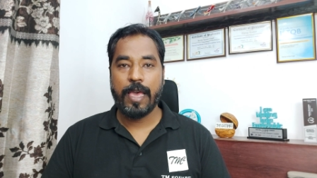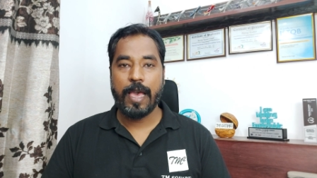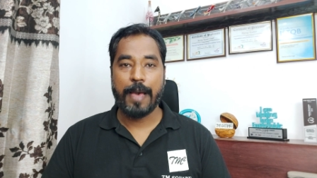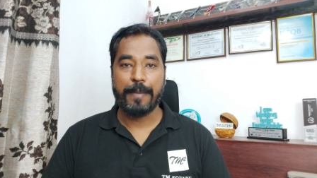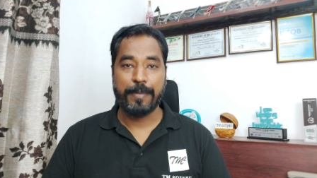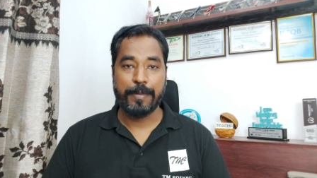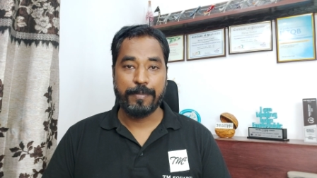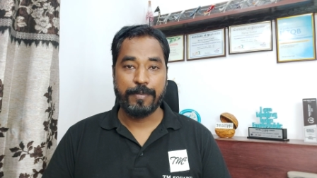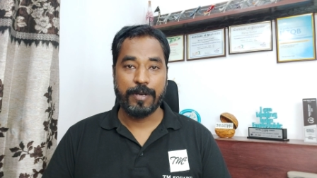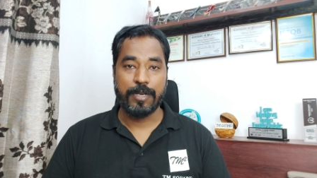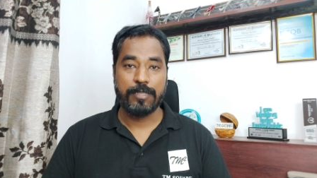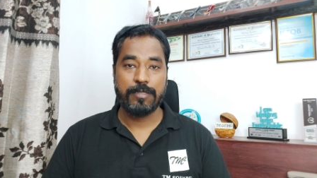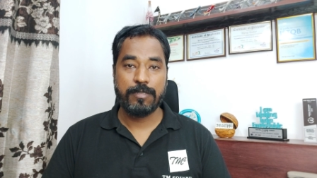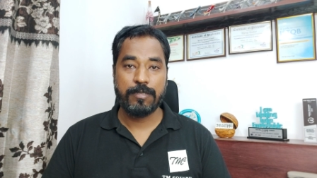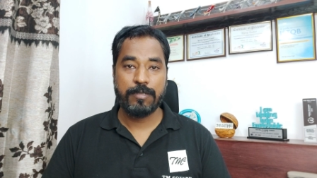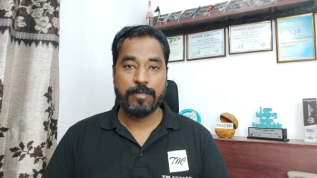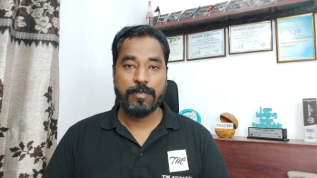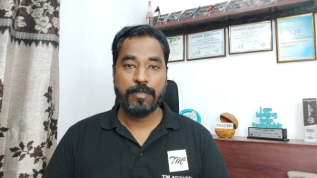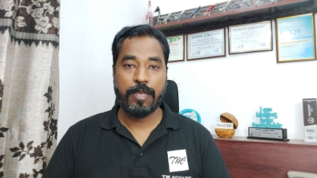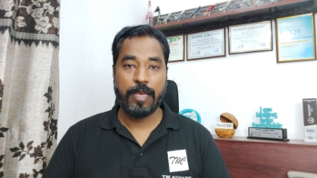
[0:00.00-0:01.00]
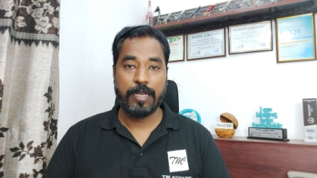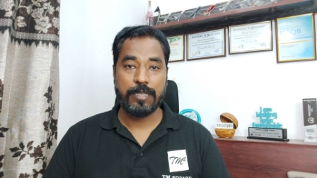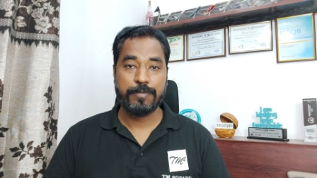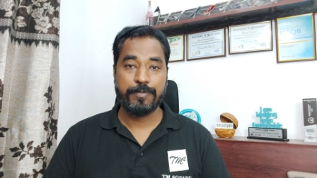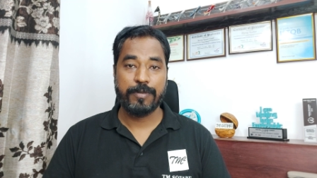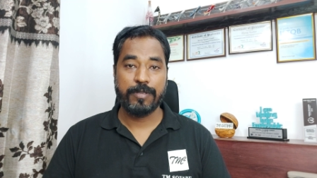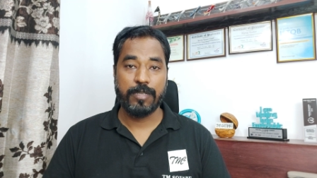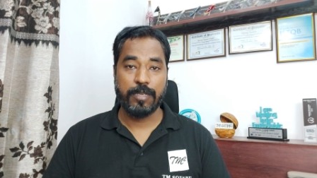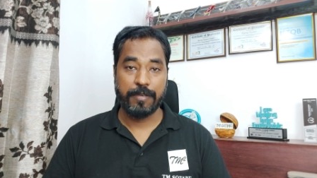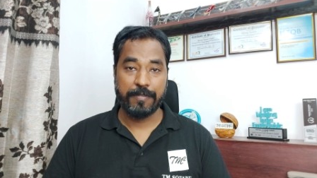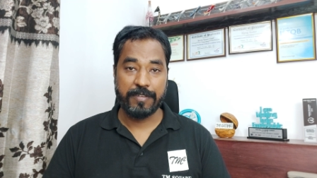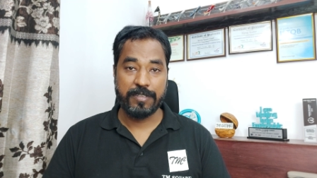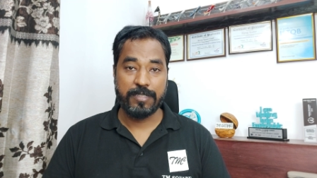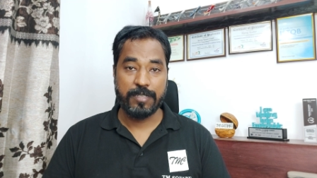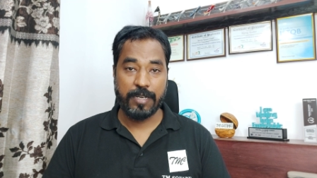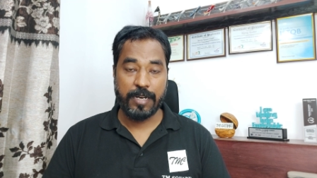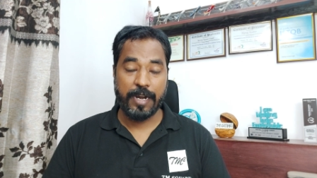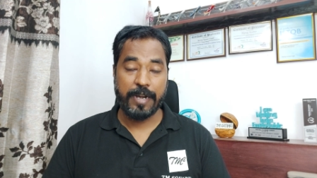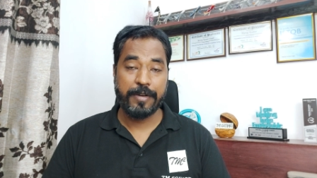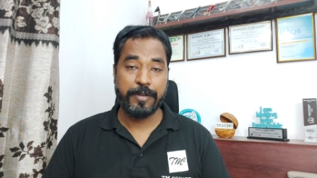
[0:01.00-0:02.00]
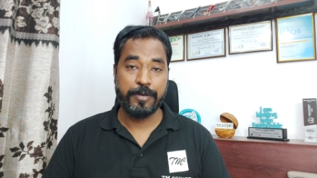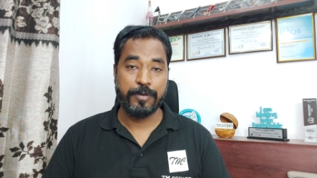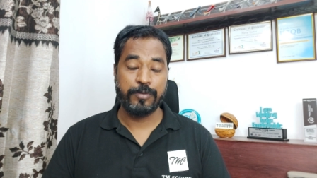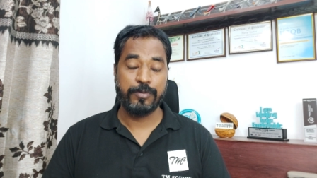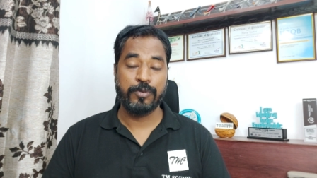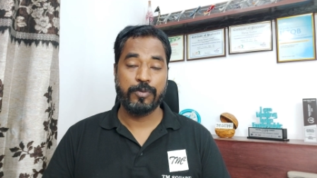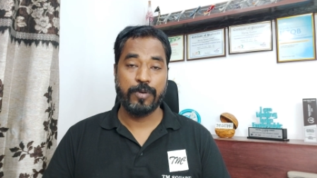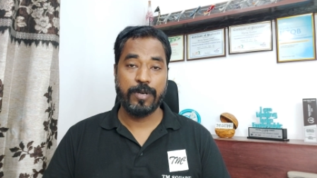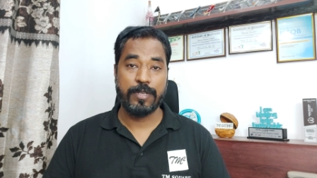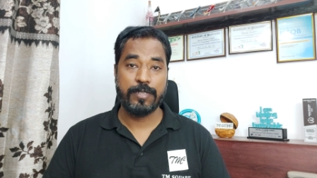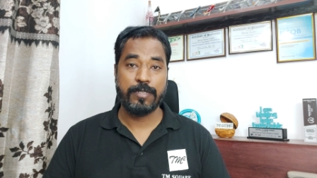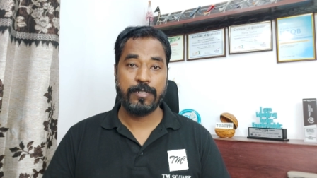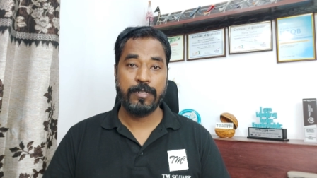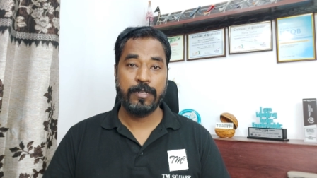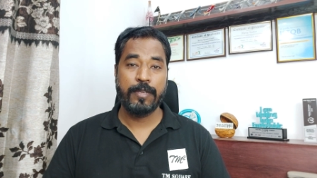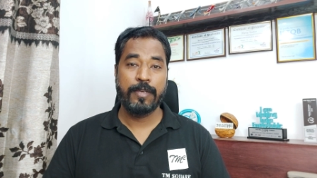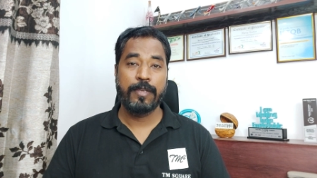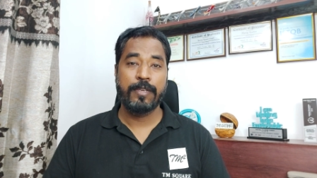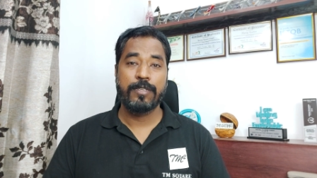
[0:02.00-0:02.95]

happy paths as per the given scenario to us.